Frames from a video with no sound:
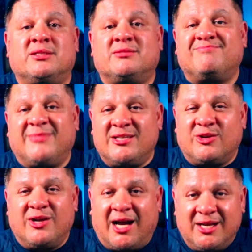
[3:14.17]
these are
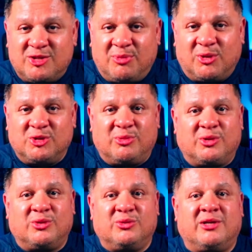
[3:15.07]

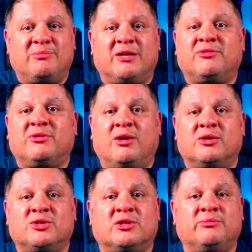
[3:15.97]
non-disposable. They're meant for
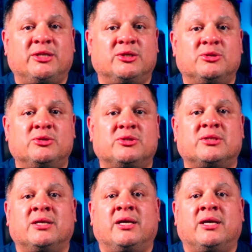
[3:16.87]
long-term use.